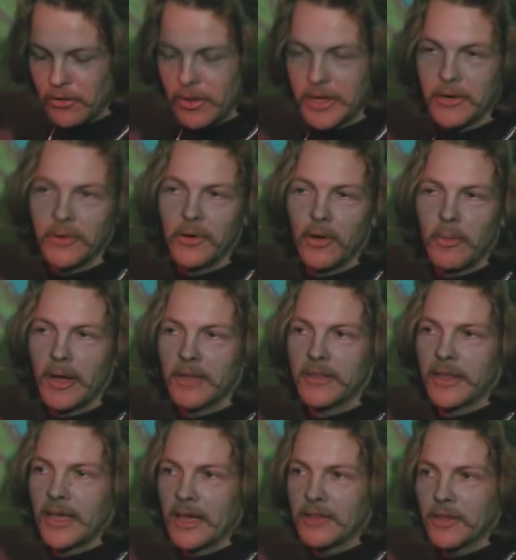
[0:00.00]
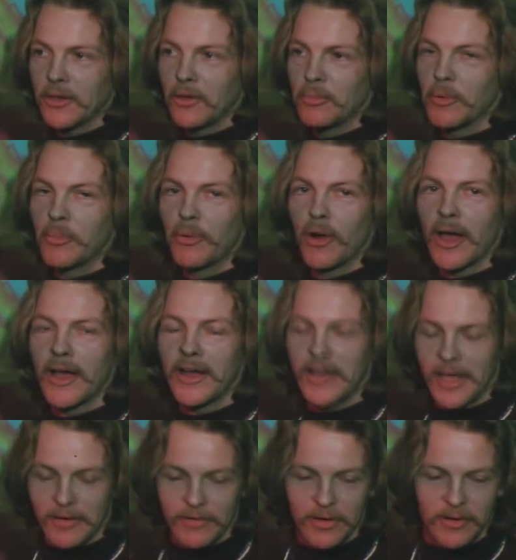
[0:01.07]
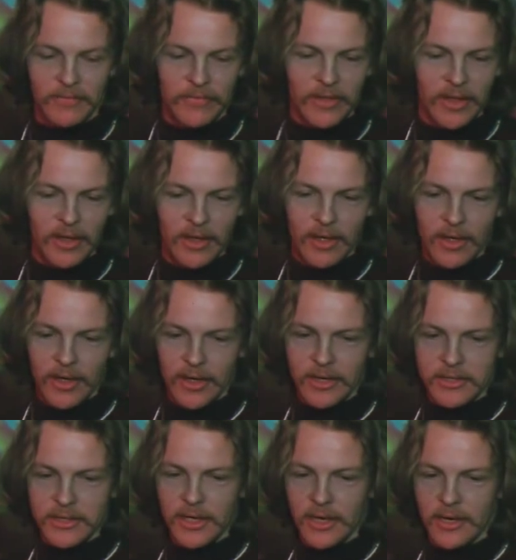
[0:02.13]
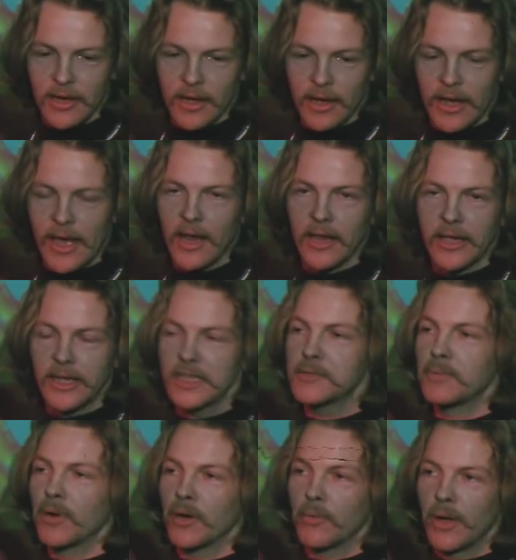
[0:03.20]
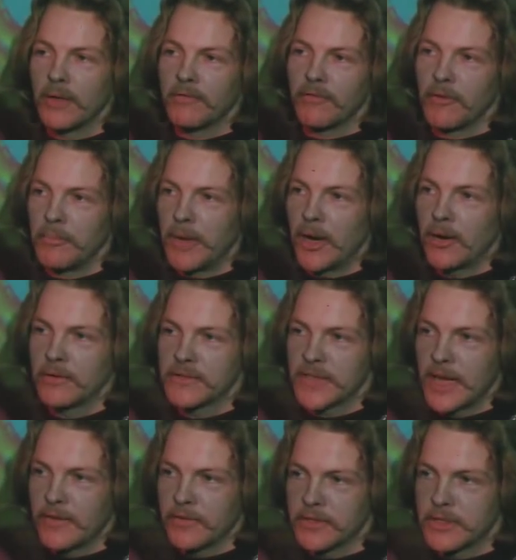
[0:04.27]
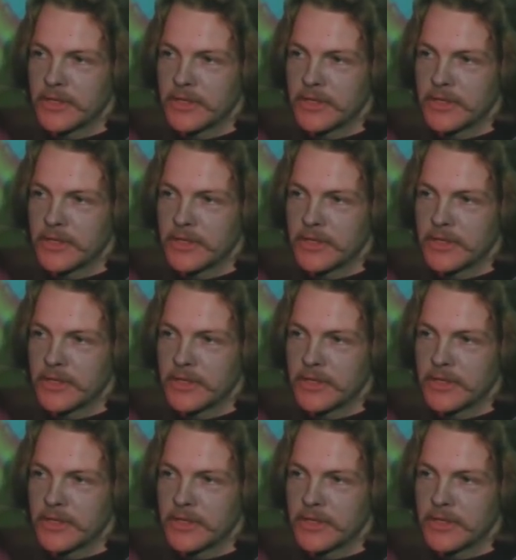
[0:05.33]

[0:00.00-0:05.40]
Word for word: although I don't know about the ethical propriety of it, is that uh, Allen Ginsberg run for mayor of San